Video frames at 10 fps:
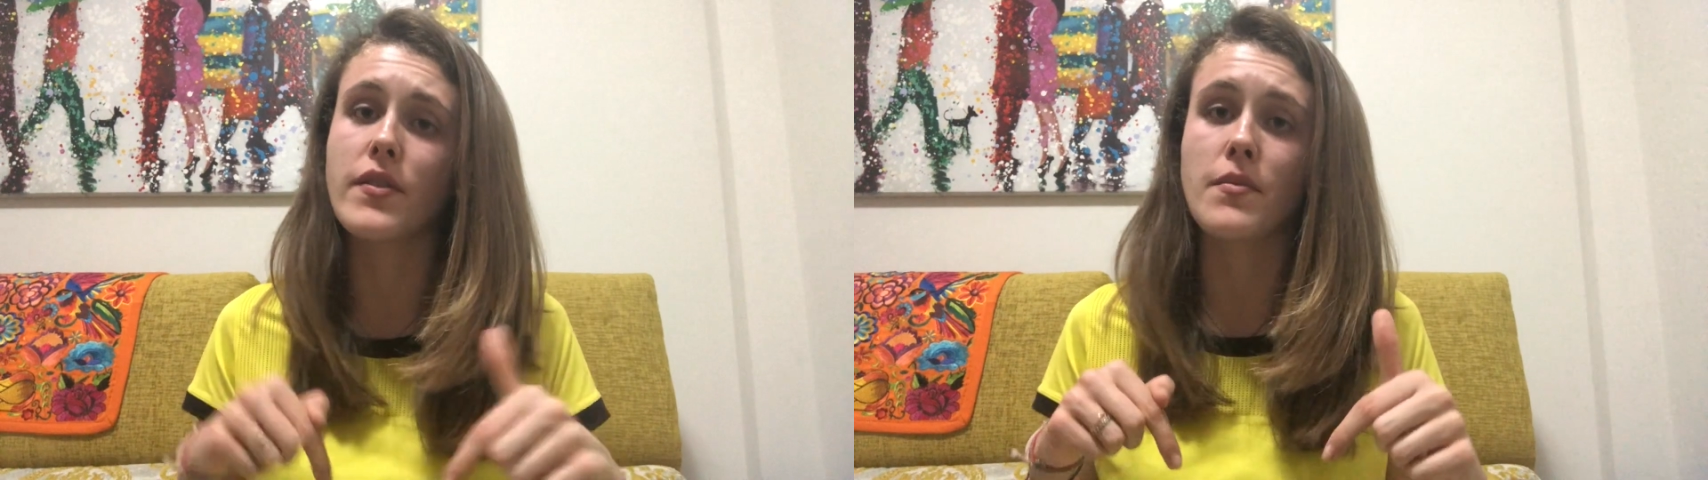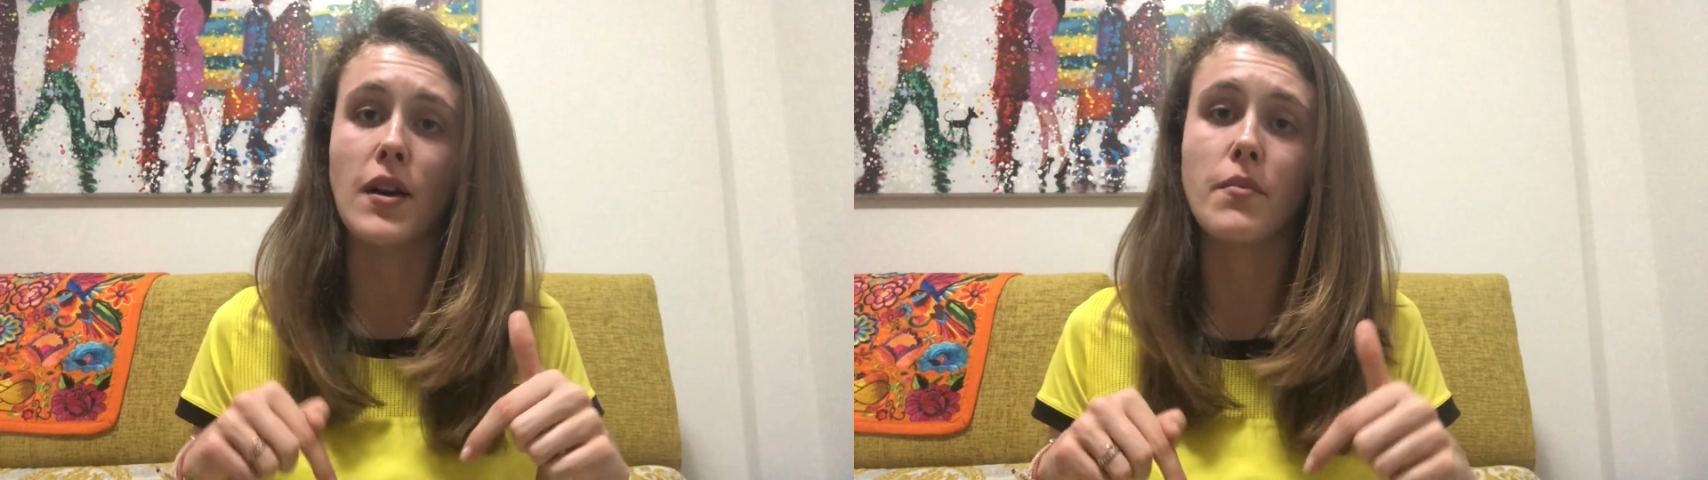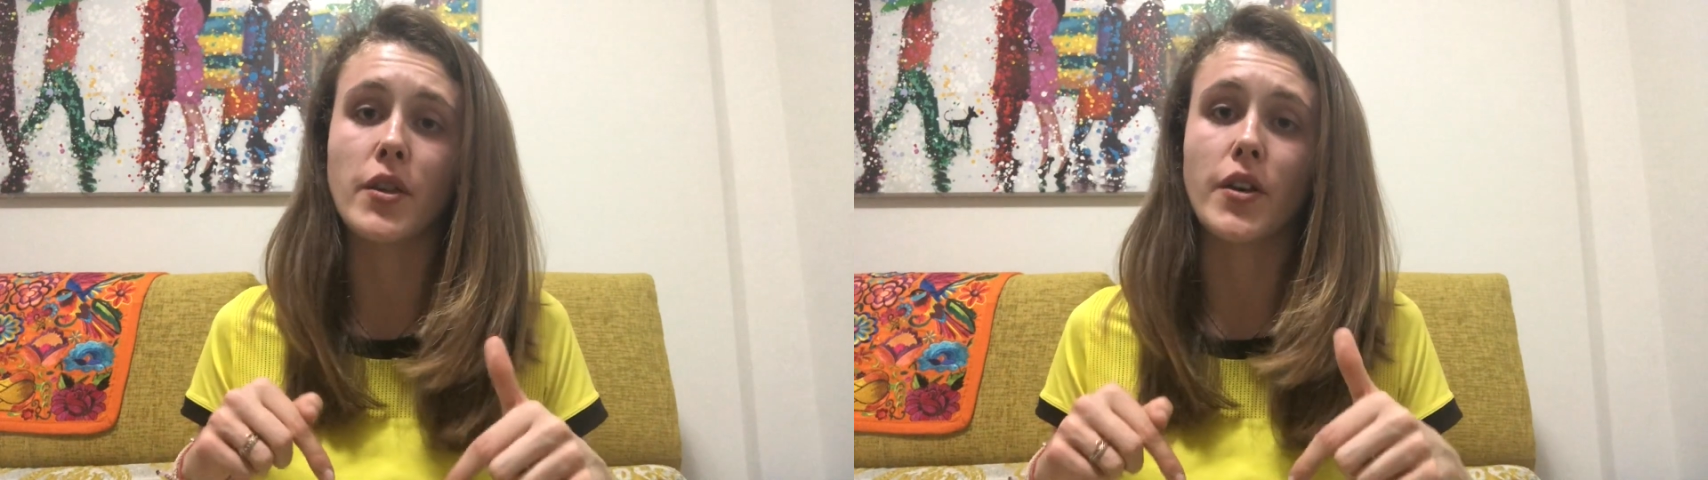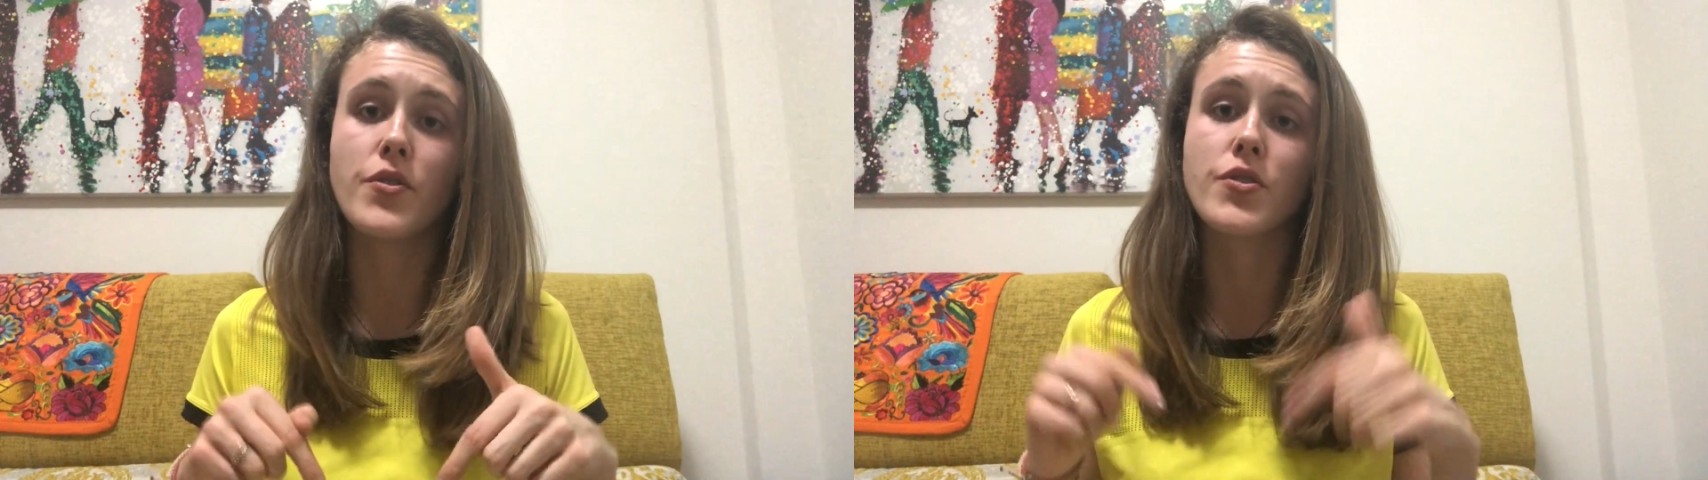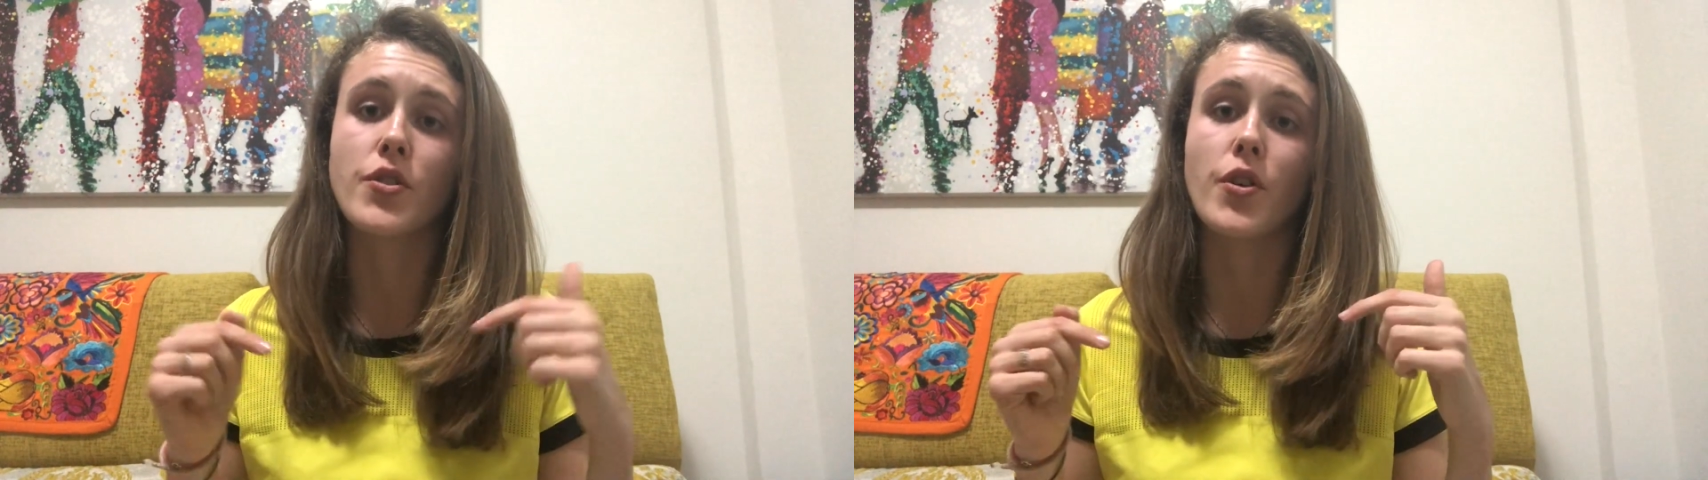them down
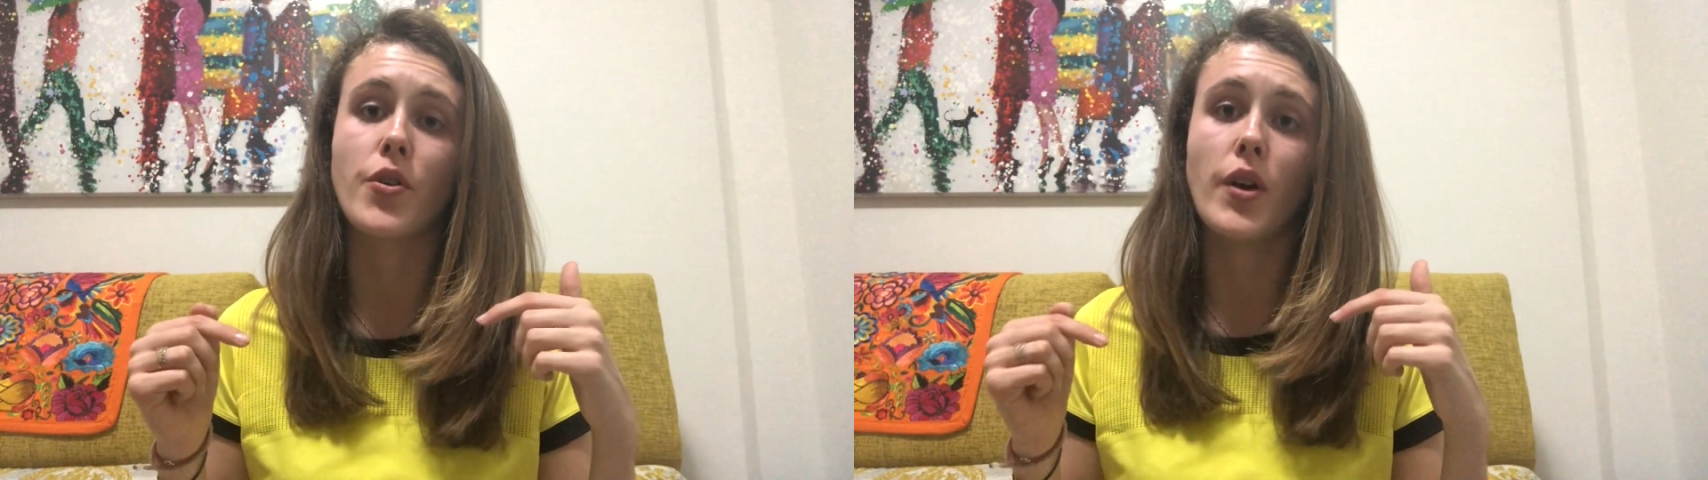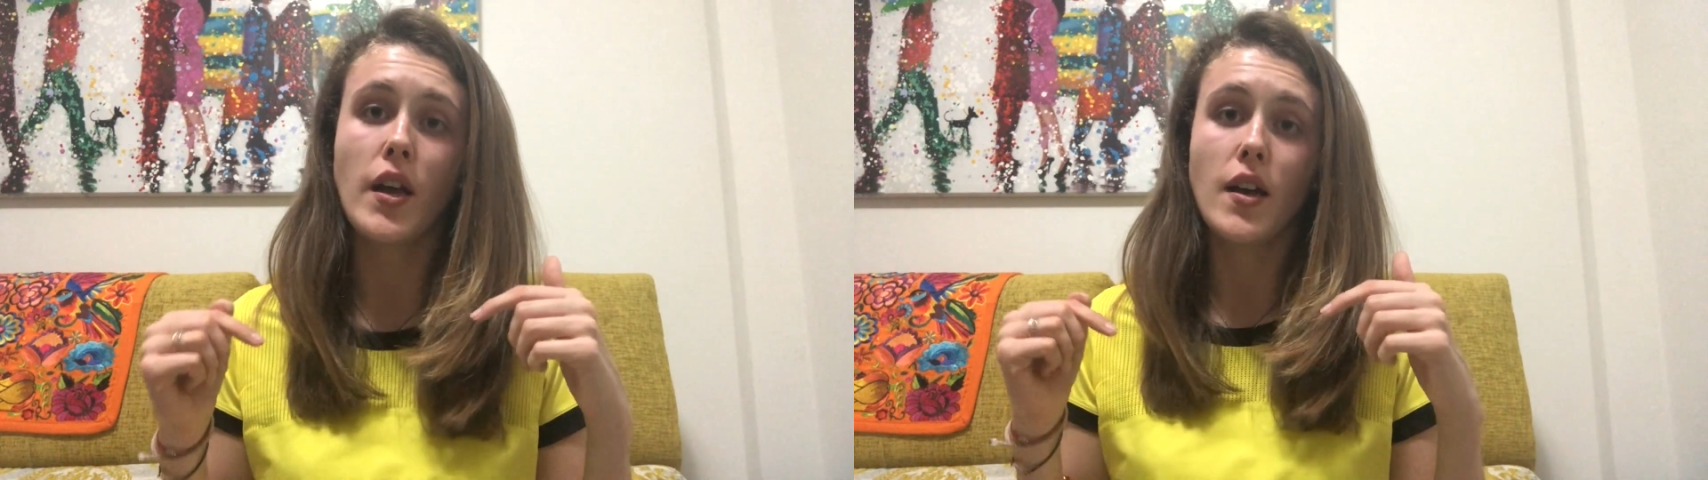below, so